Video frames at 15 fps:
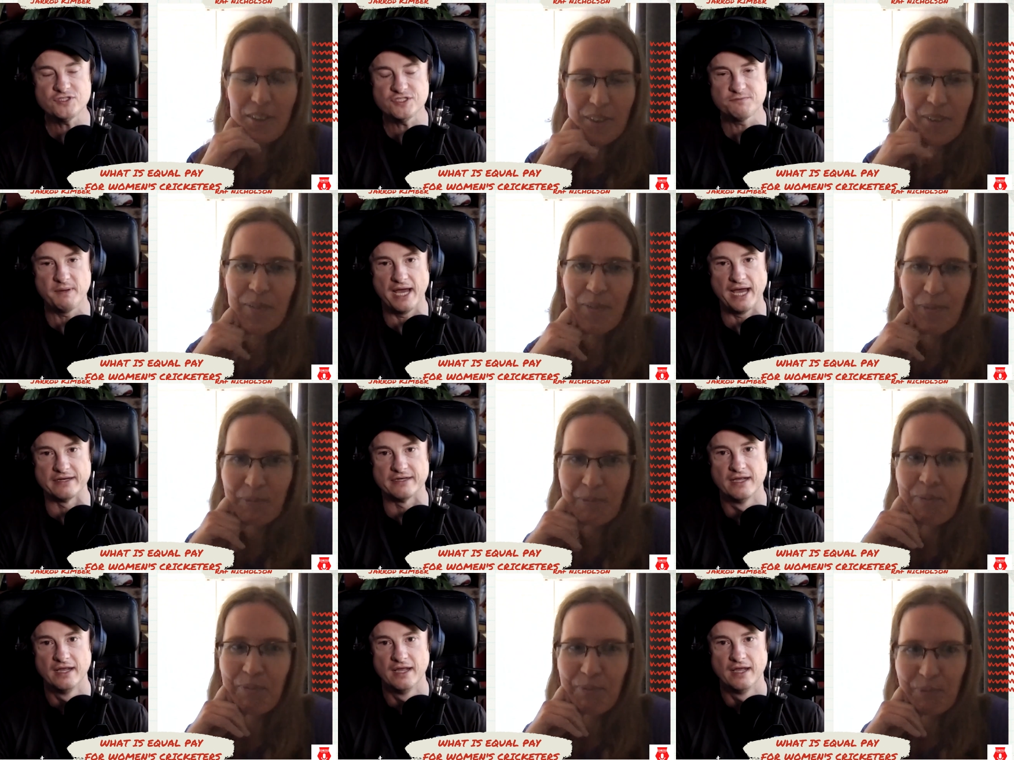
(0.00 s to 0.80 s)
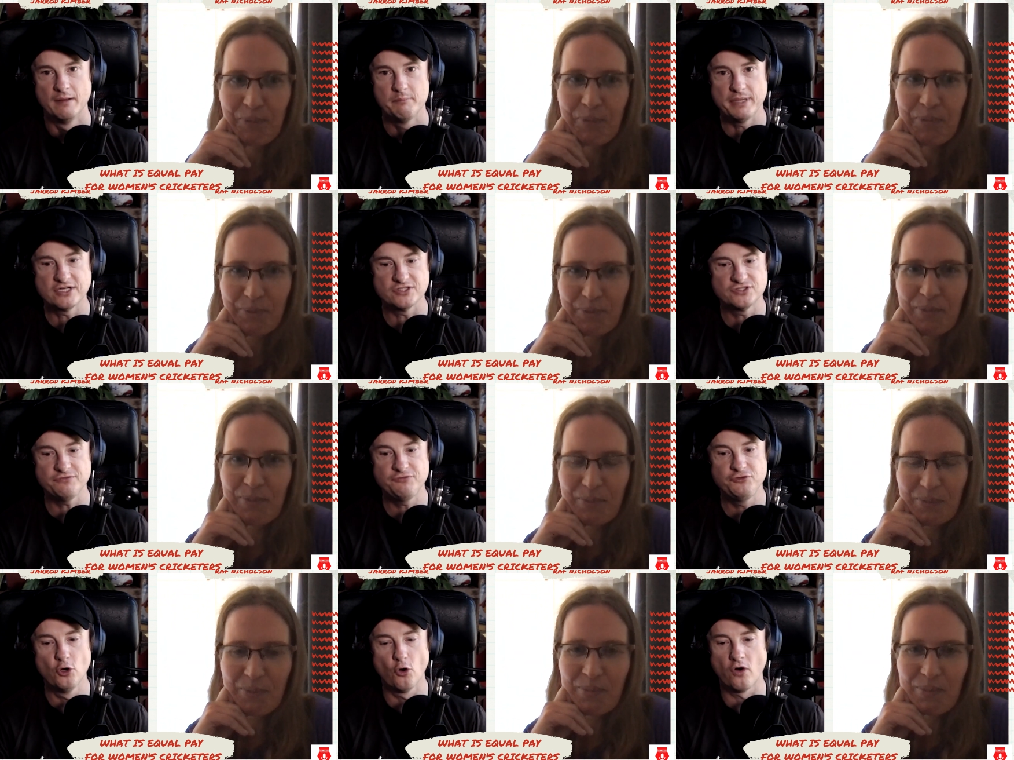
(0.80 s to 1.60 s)
Speaker 1: it's bad. Because
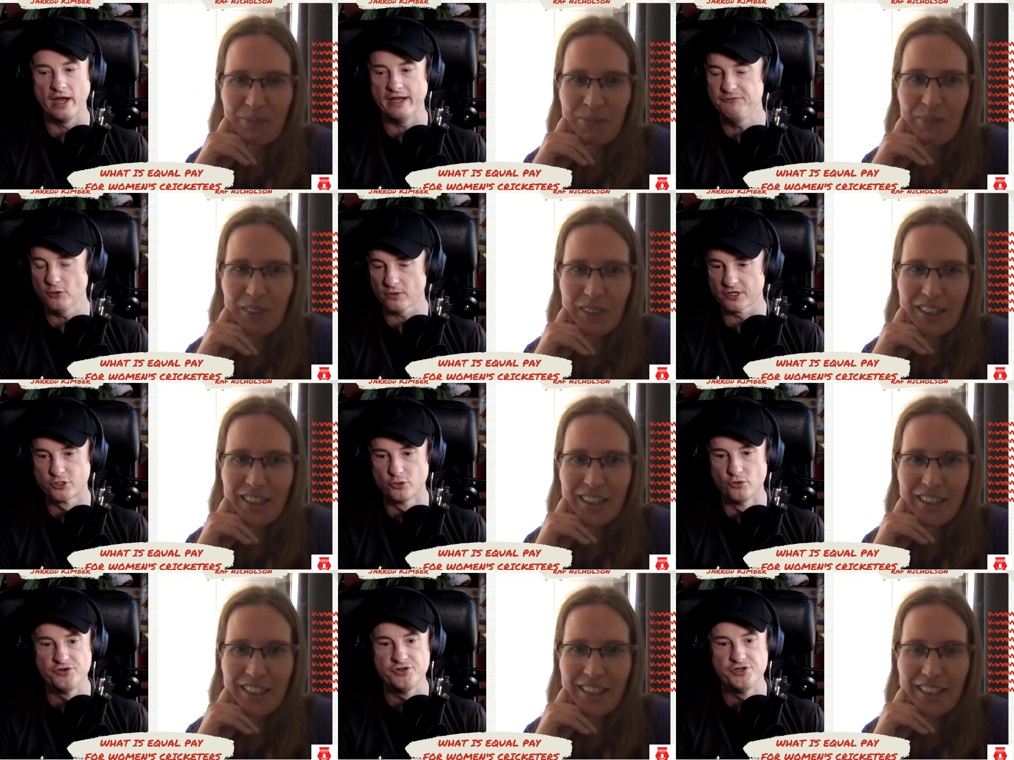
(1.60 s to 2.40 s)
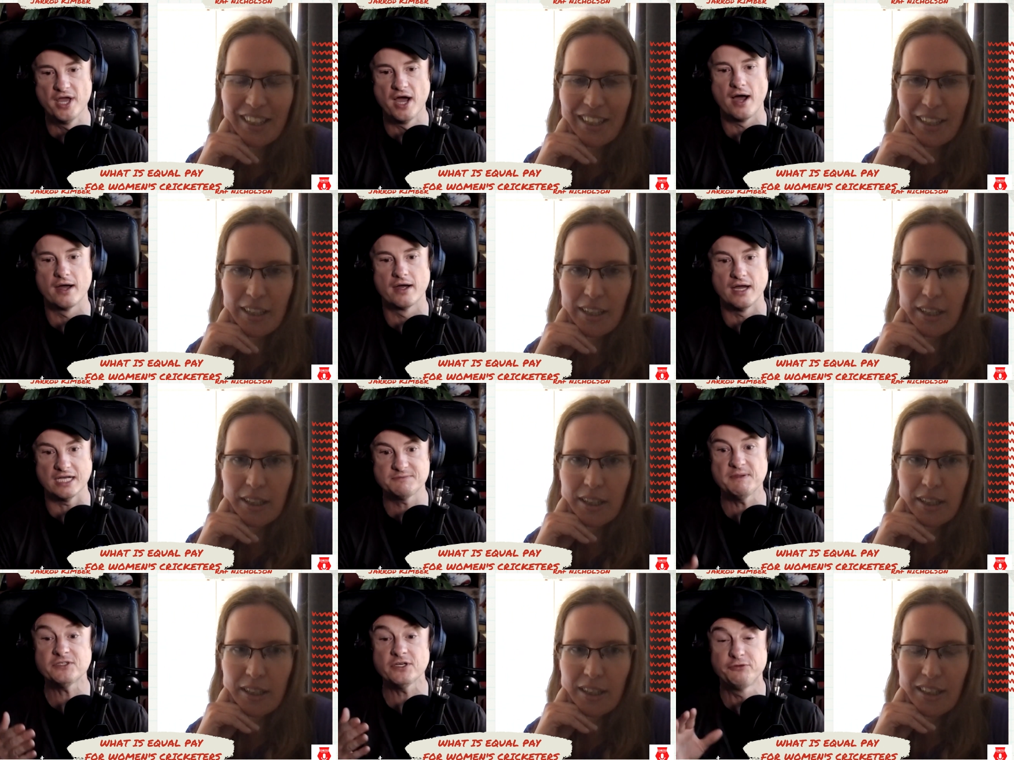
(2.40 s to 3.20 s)
if you're if you're a good young,
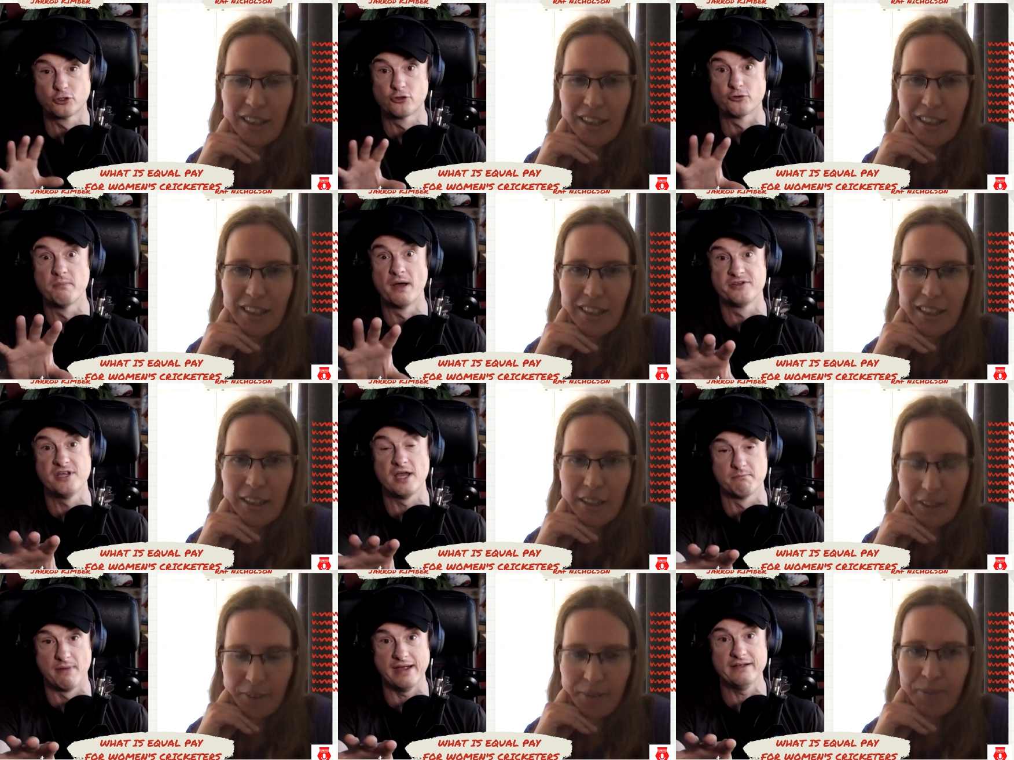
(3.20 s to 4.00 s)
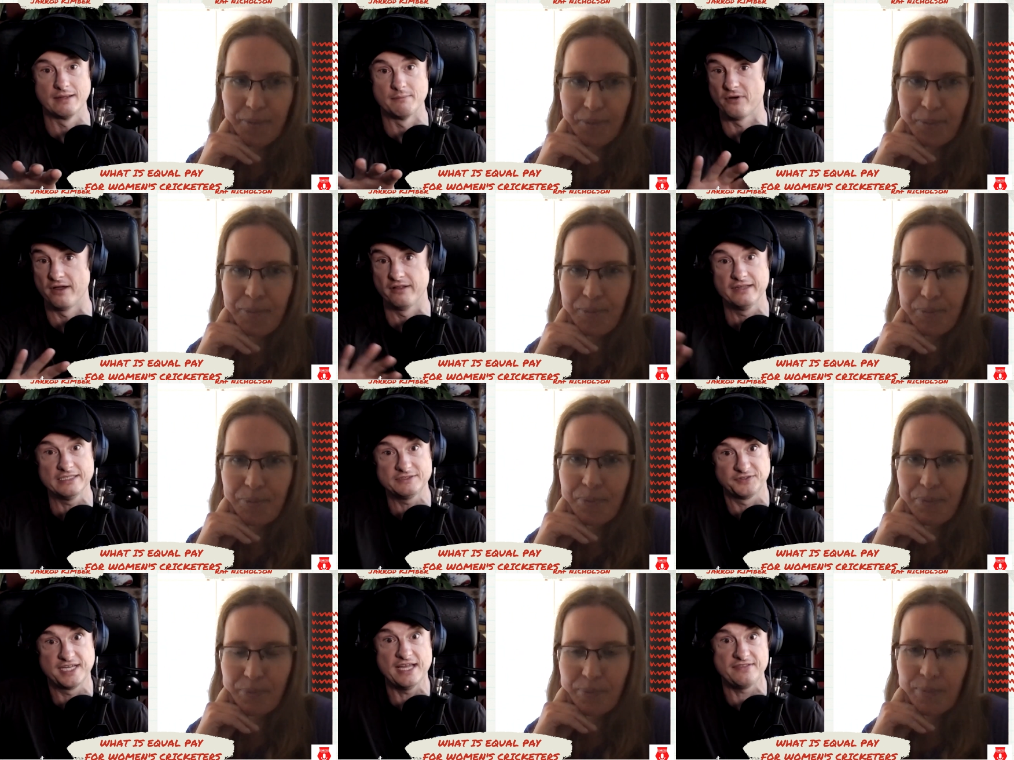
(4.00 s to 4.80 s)
especially if you're a good young male umpire, let's
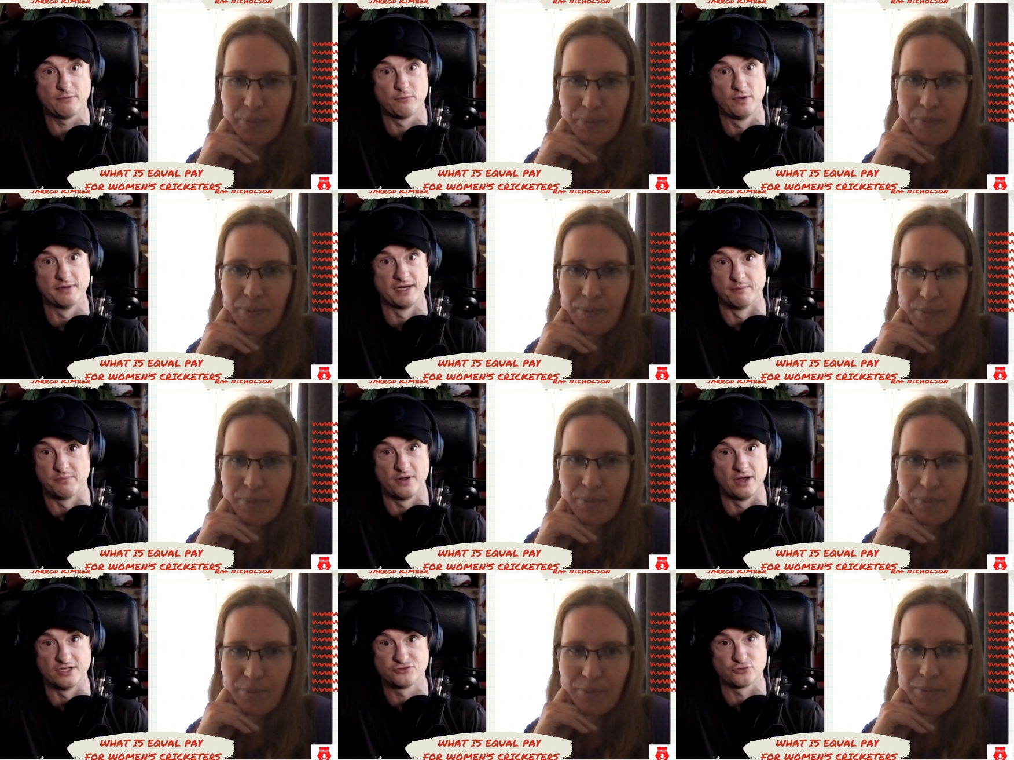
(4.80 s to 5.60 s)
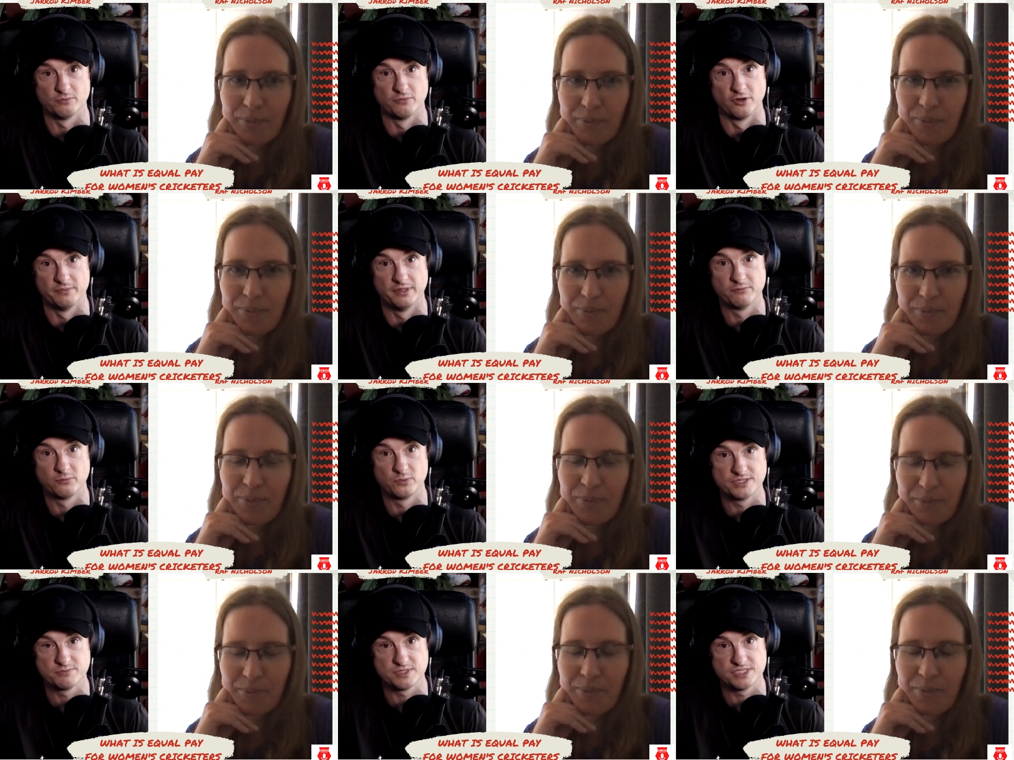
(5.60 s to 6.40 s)
forget the women umpires for a moment,
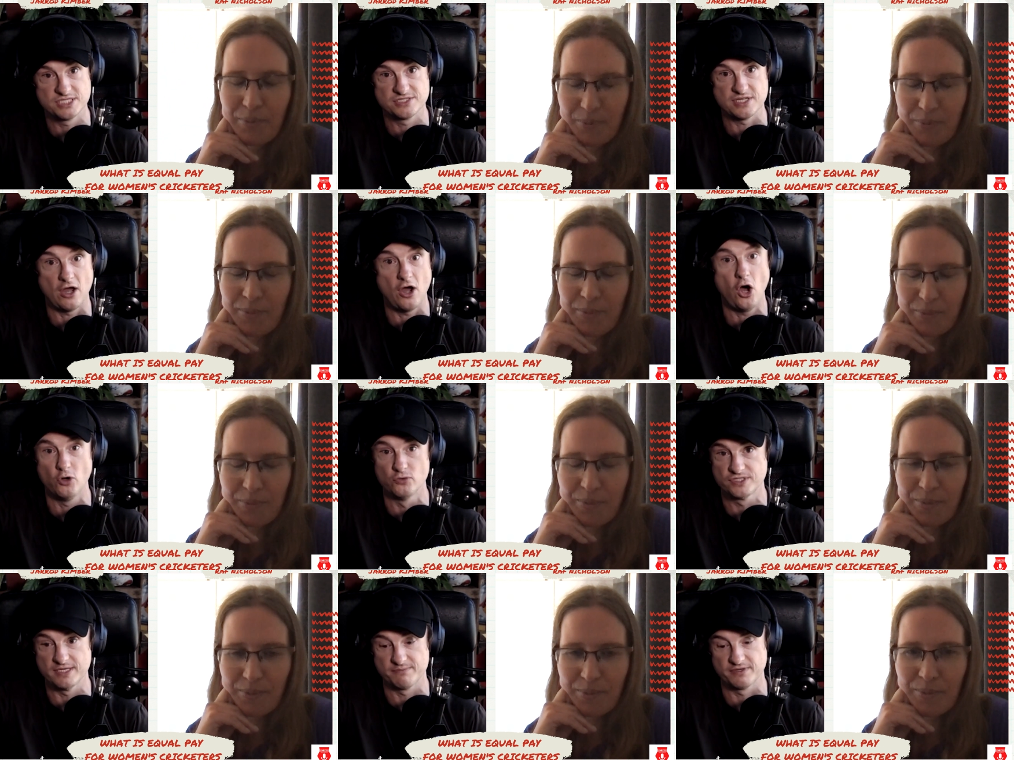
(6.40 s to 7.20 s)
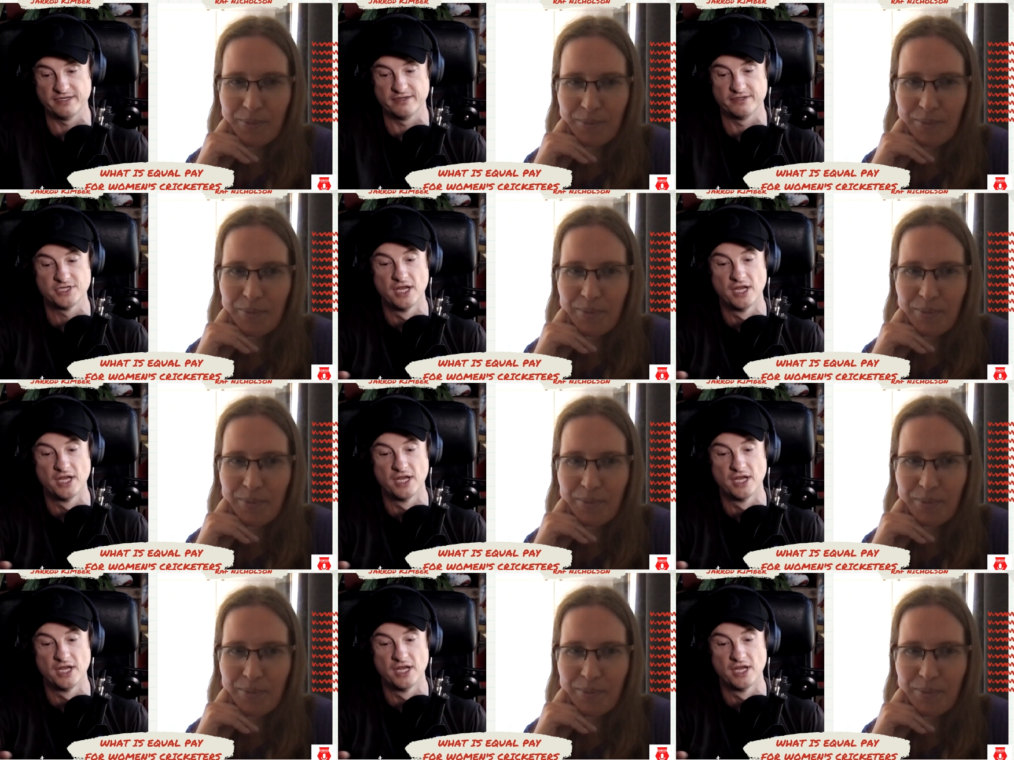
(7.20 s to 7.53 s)
which, which is a whole separate.